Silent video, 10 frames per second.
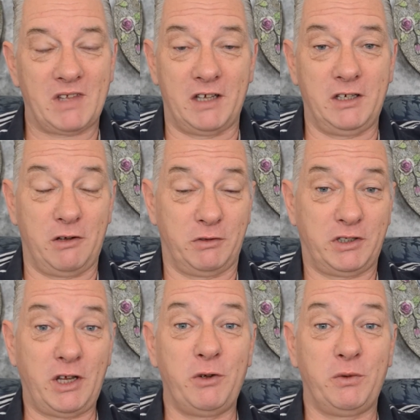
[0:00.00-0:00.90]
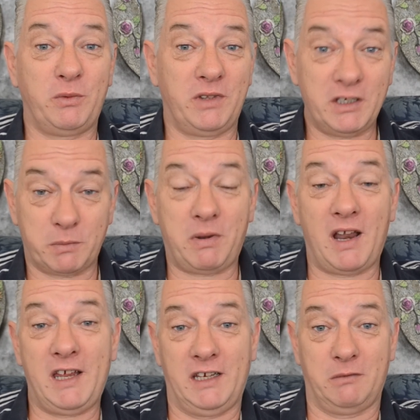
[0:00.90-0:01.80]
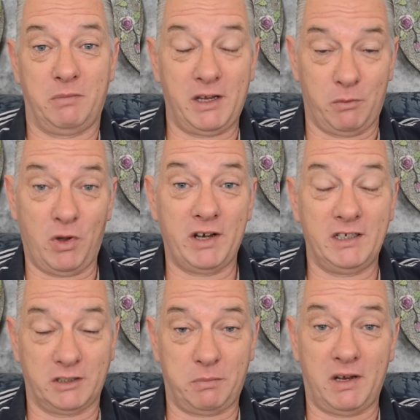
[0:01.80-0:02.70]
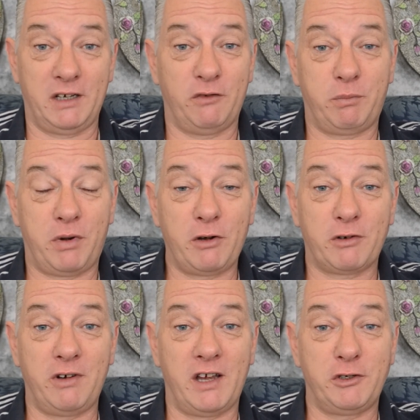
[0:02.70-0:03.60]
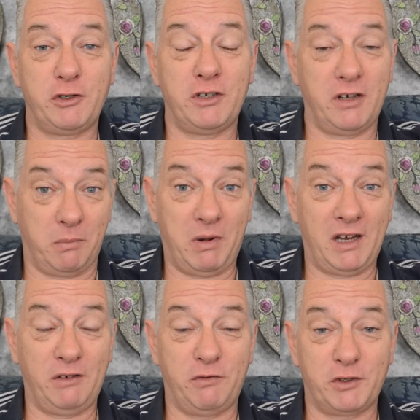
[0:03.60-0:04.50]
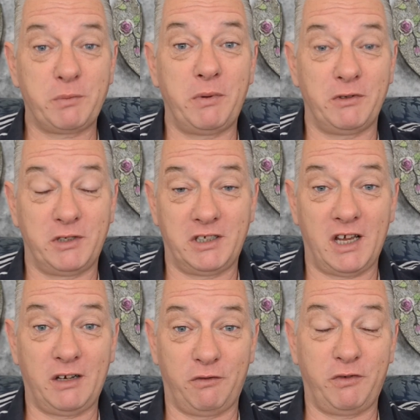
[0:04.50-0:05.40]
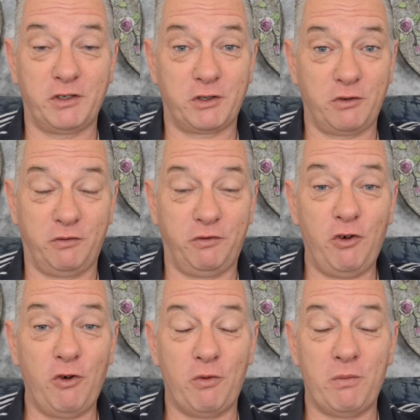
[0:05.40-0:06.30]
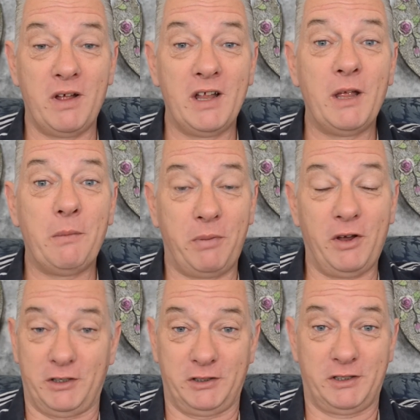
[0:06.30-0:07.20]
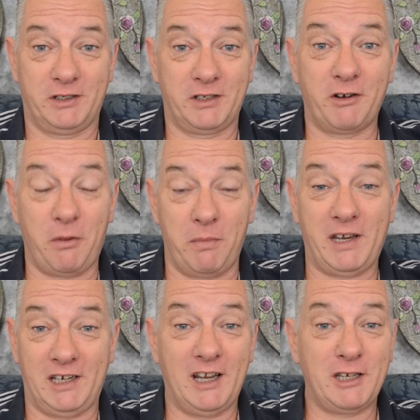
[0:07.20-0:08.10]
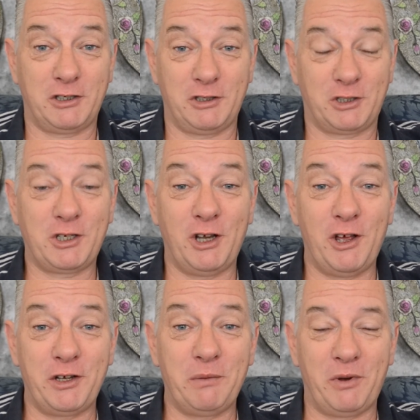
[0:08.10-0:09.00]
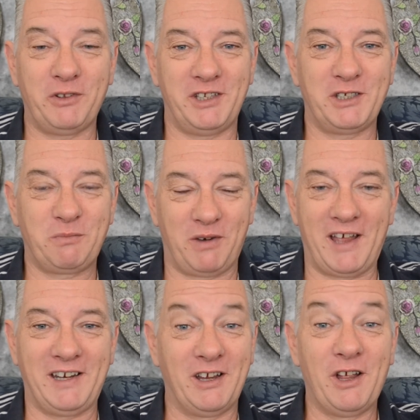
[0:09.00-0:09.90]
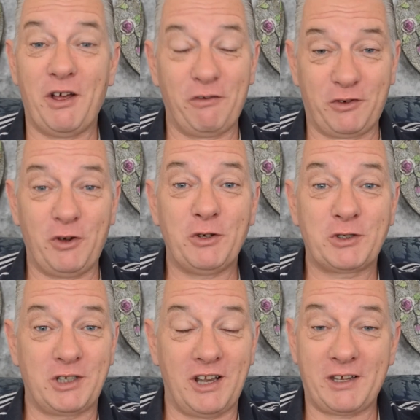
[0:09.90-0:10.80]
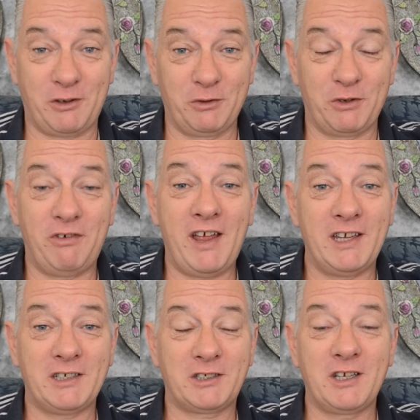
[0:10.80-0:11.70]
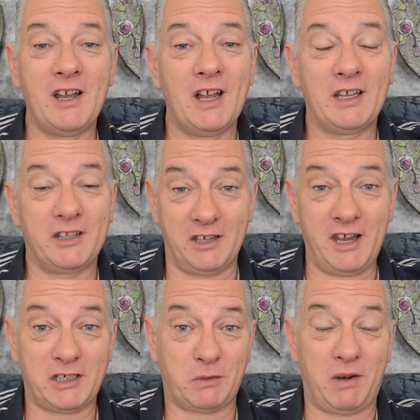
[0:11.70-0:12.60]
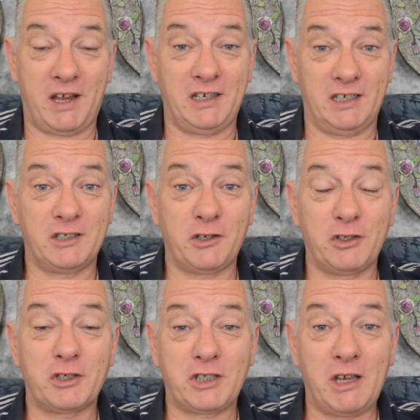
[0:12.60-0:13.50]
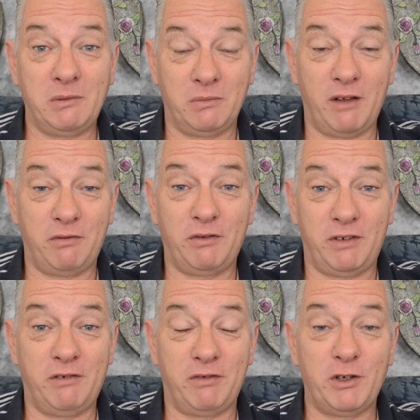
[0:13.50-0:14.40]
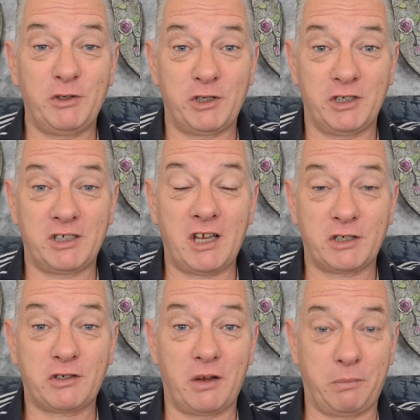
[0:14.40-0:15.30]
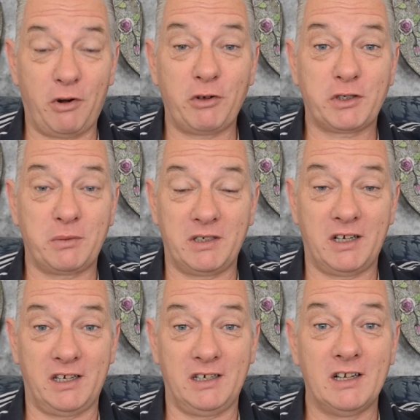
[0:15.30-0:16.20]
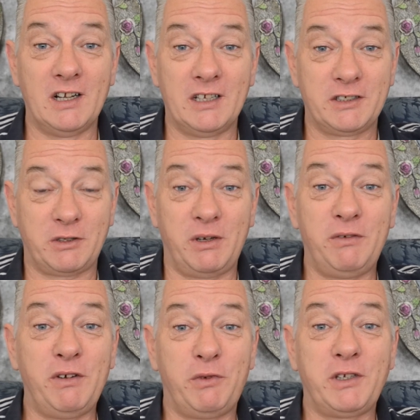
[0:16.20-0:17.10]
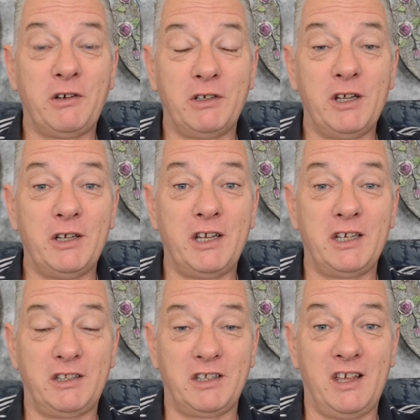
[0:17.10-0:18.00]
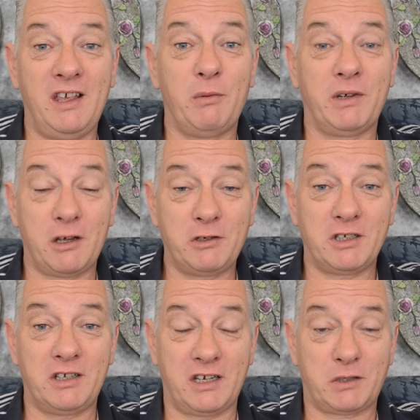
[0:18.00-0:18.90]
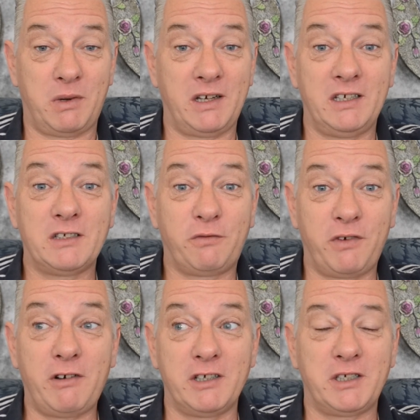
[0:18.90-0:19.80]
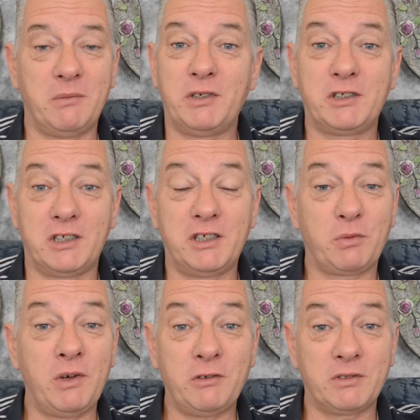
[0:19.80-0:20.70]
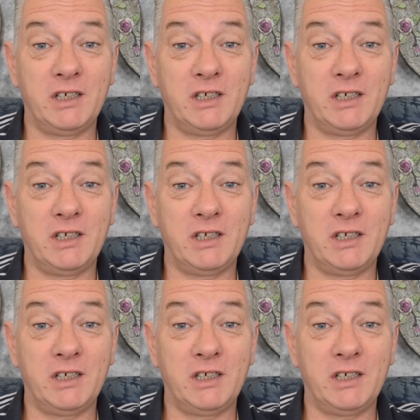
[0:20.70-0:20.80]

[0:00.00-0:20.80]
And you know, so this plane, plane one, is a plane of procreation a plane for spirit to take physical form. But there are many lessons to learn upon this plane, of course, like all the rest. The next plane is on the same level of evolution as us, approximately. So even if we don't learn anything here, we go to the next plane, it's very similar to this world.